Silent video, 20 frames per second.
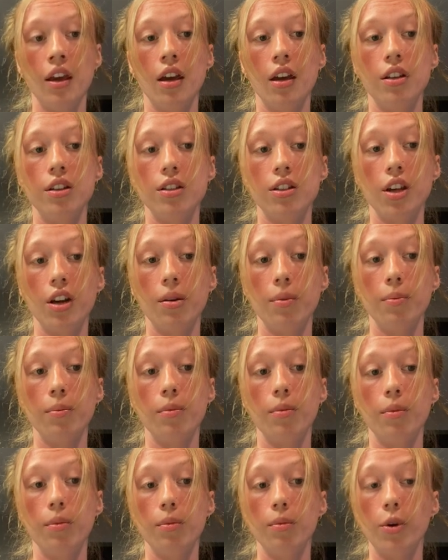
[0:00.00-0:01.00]

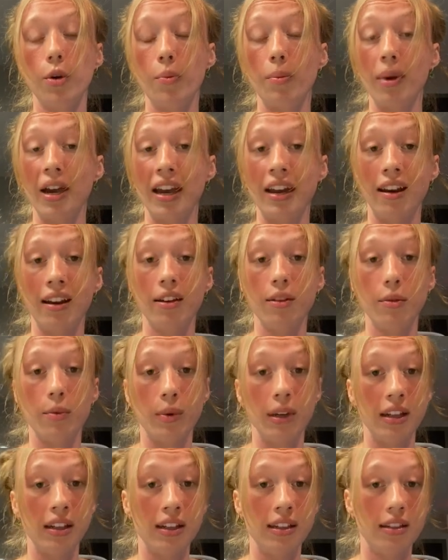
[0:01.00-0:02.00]
Some who
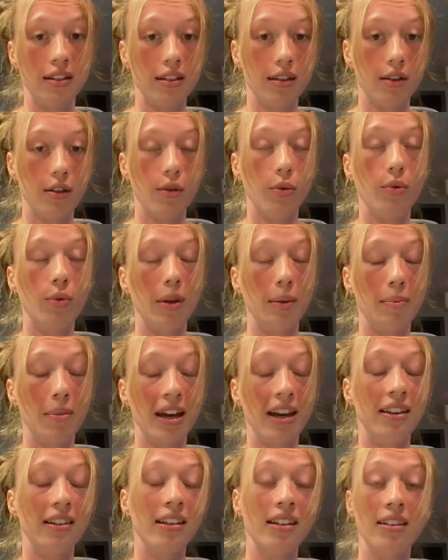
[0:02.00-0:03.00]
we
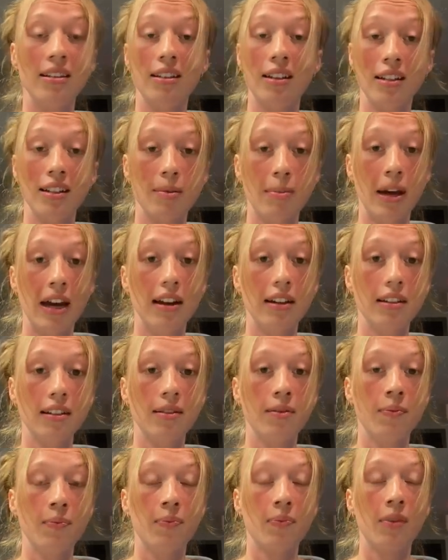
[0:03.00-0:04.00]
may least expect.
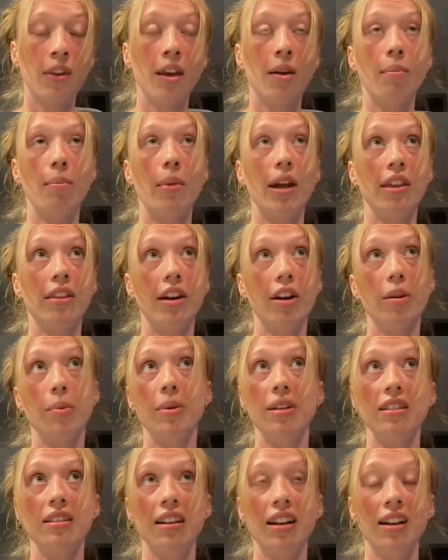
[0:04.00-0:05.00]
My
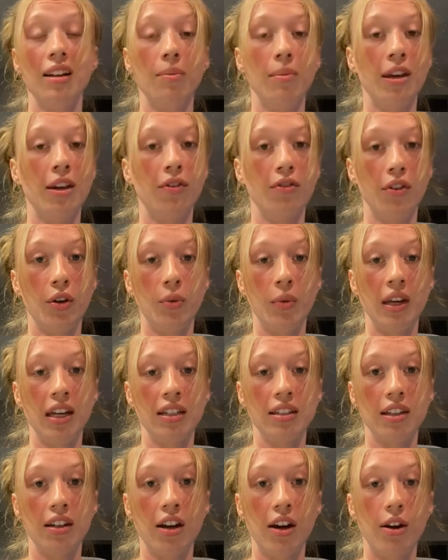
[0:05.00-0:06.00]
therapist said to me a few
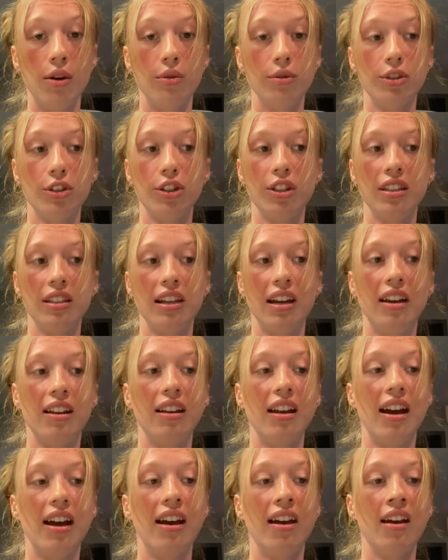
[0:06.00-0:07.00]
weeks ago, she said
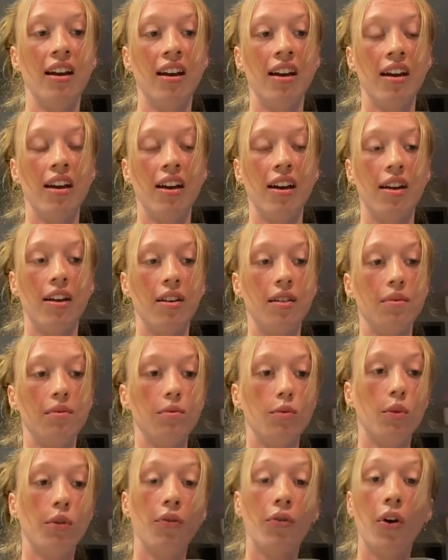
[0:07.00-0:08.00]
that,
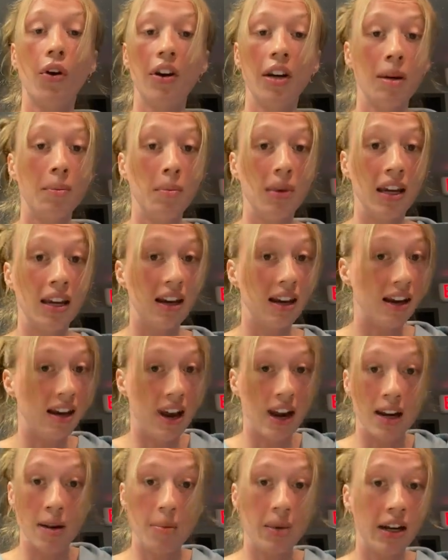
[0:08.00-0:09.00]
referring to me and
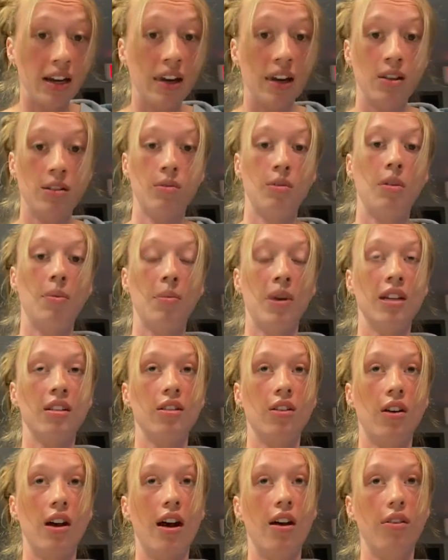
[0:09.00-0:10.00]
anybody else with
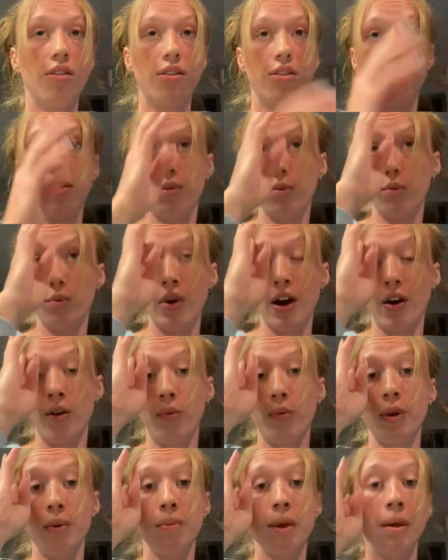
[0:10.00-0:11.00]
mental health, while
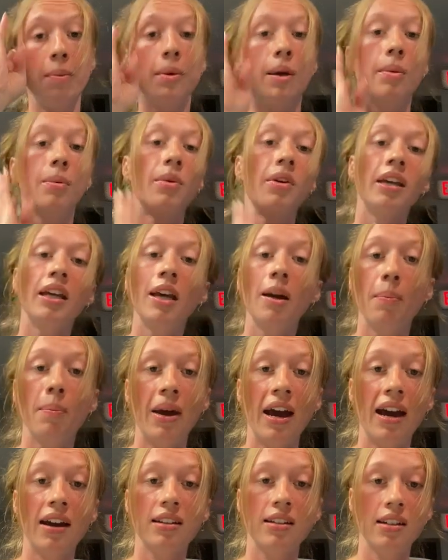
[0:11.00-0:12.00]
we may be able to get
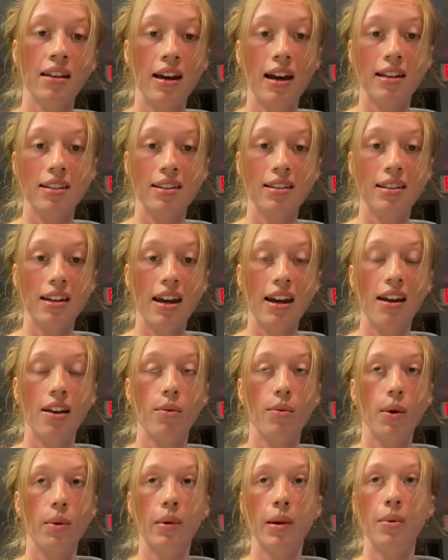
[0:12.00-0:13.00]
back to that state
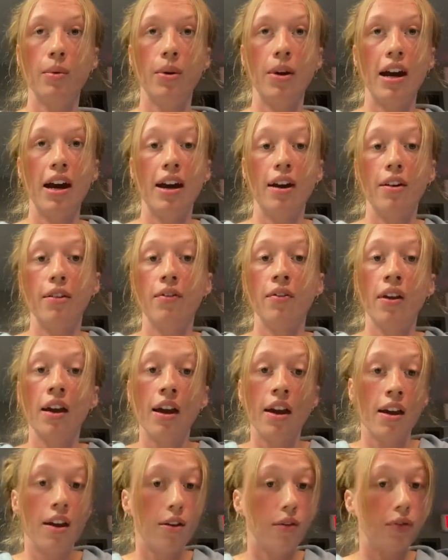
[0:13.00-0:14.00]
where we were at of
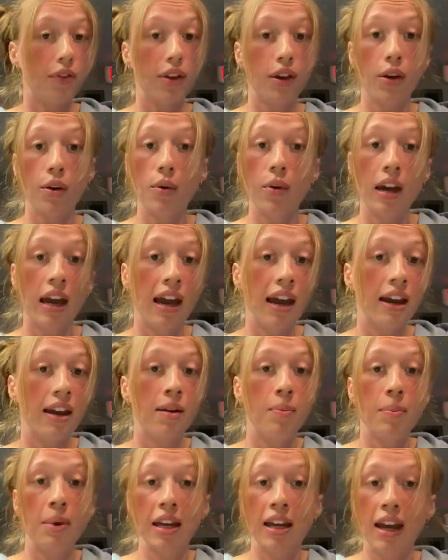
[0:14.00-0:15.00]
feeling okay
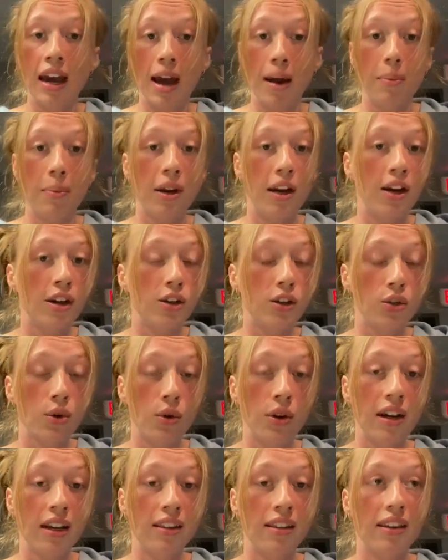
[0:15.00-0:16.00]
and being happy and
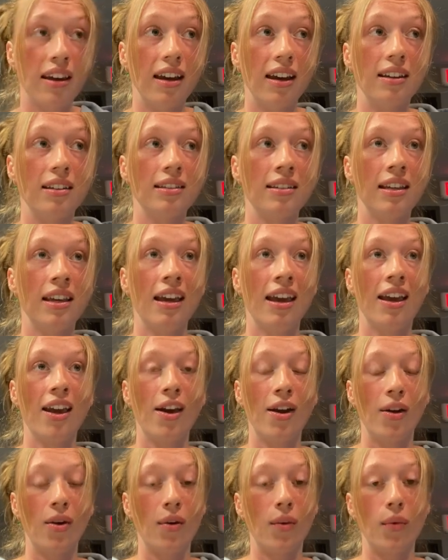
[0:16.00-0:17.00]
enjoying things,
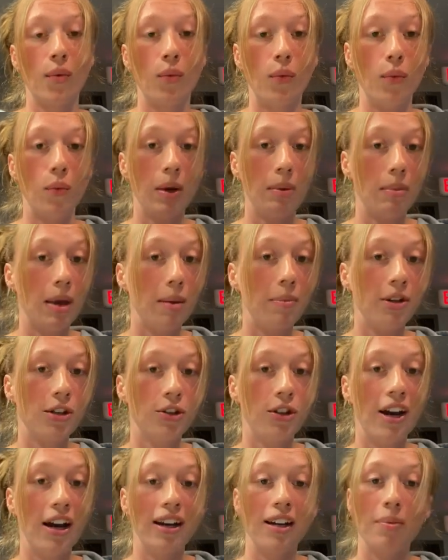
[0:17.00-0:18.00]
we may be
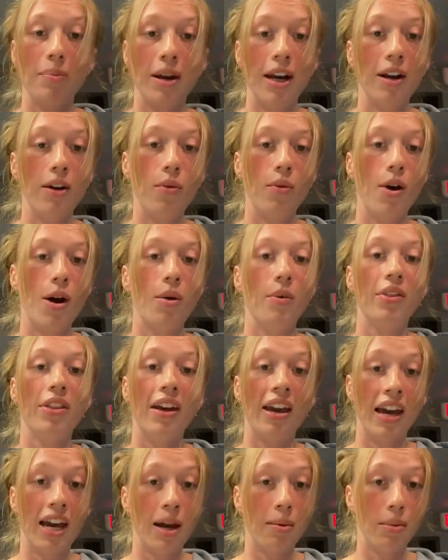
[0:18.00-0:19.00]
trying to paint a wall with a
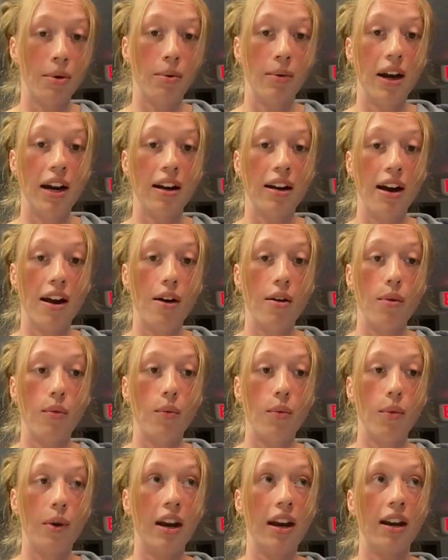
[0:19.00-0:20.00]
hammer right now,
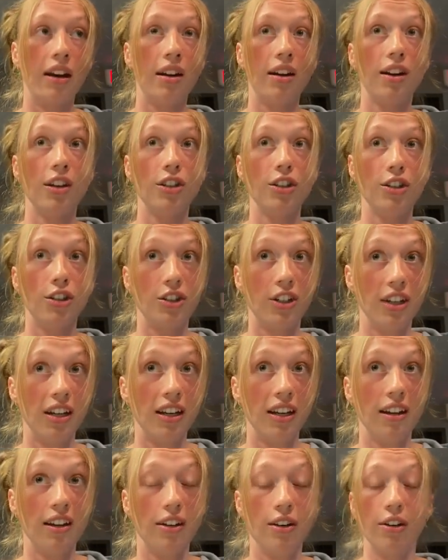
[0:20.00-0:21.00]
when
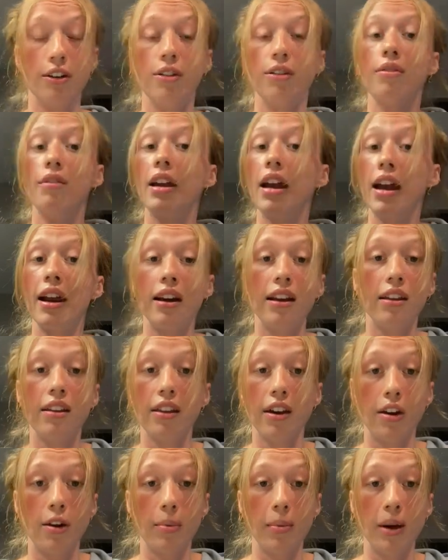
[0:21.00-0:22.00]
she or any
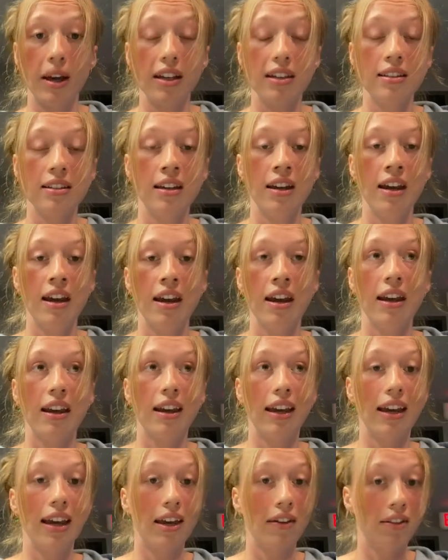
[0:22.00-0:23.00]
therapist
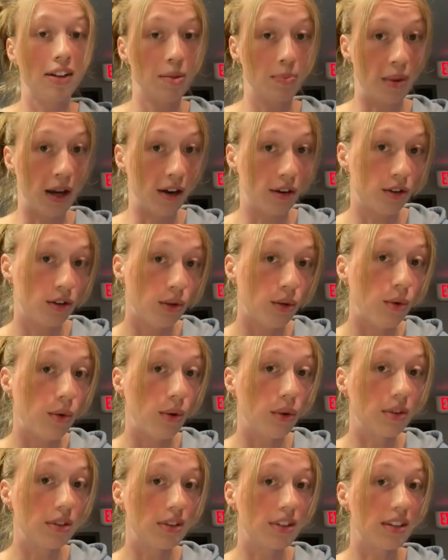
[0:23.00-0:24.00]
can give us better
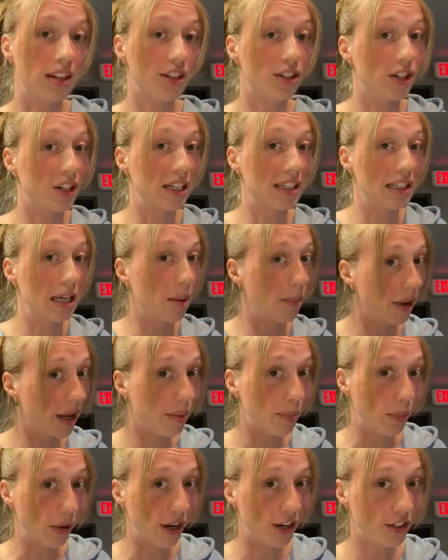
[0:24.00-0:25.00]
tools, such as a
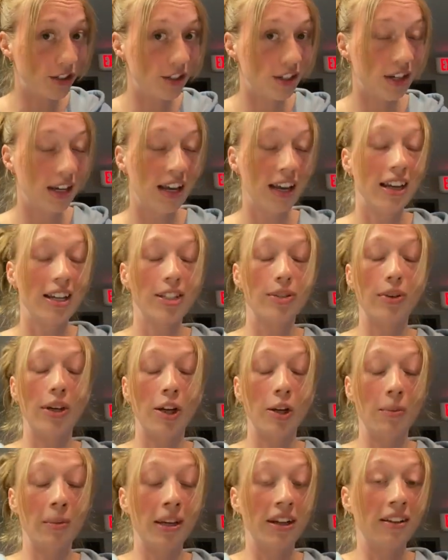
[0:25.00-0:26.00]
paintbrush. So it
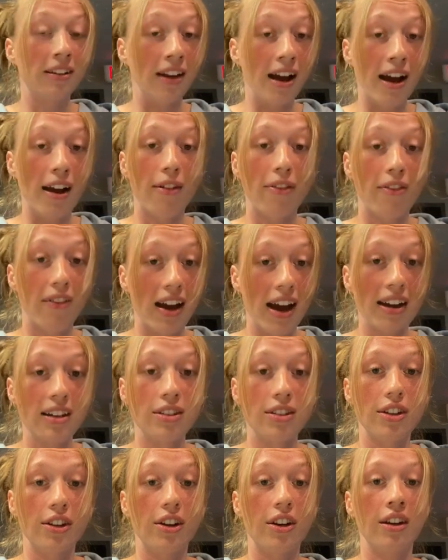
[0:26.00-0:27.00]
could be a lot
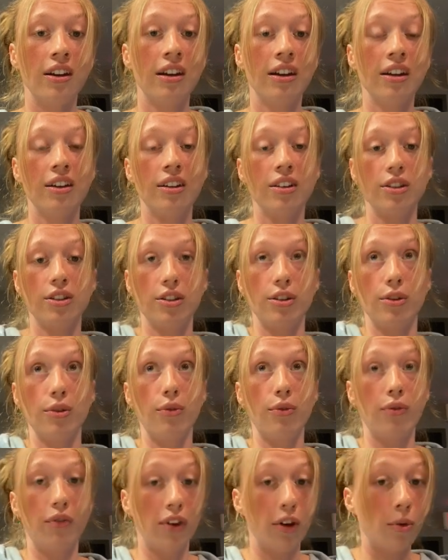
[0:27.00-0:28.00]
faster to
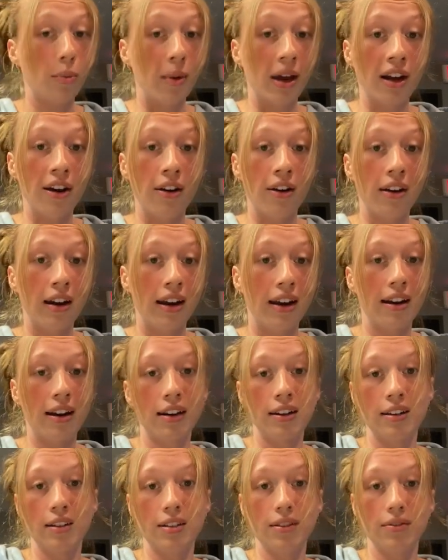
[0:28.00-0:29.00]
feel better
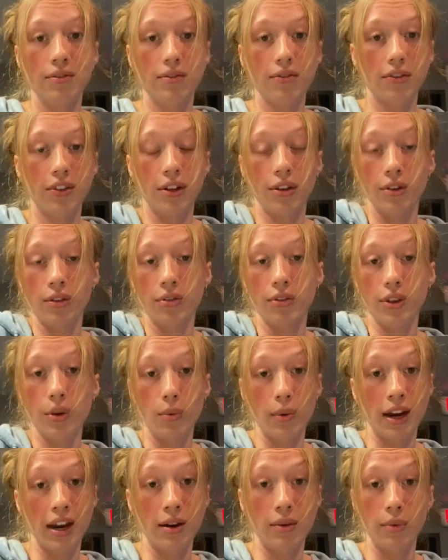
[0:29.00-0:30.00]
and feel the
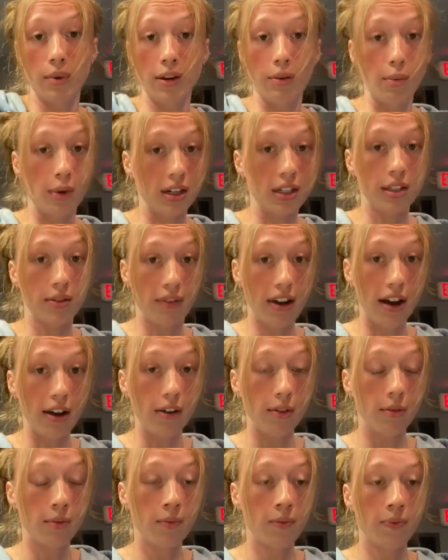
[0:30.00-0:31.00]
way we once felt.
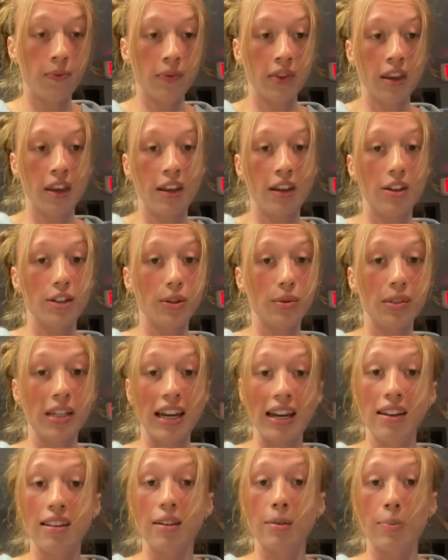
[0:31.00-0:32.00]
So
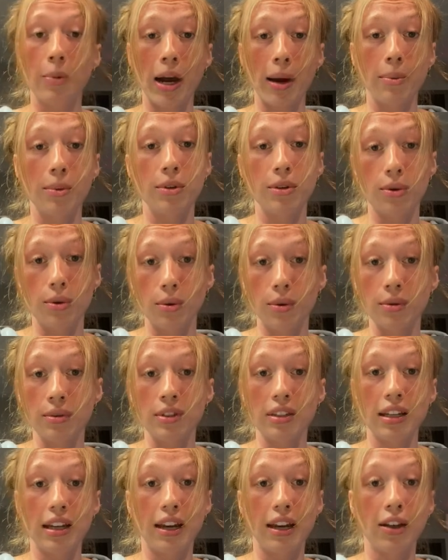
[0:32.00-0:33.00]
take the proper tools
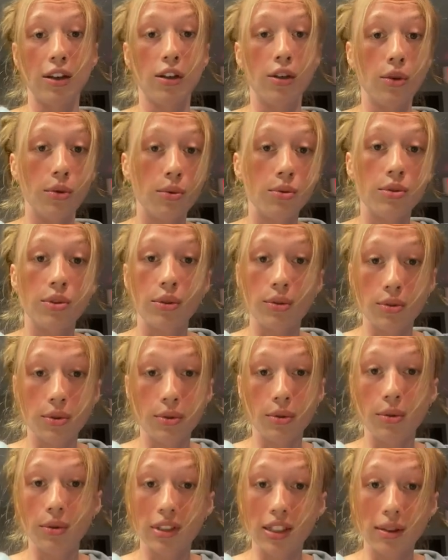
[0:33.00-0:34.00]
and use those
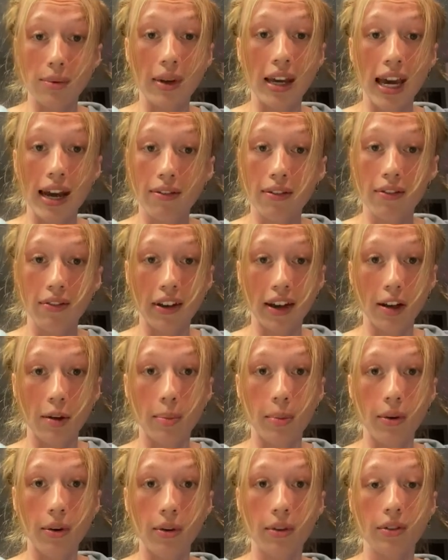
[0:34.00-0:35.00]
tools that we have
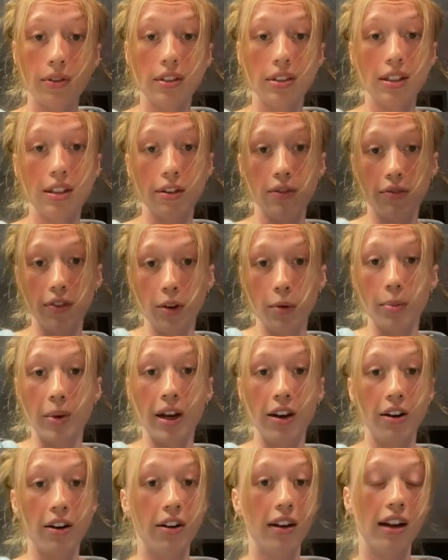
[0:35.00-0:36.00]
available to feel
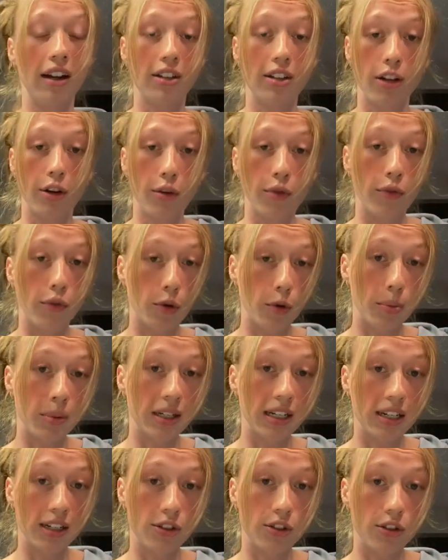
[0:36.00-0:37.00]
better and to your full
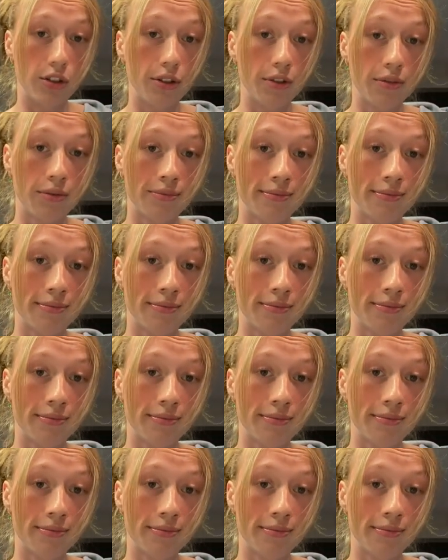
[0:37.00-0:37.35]
potential.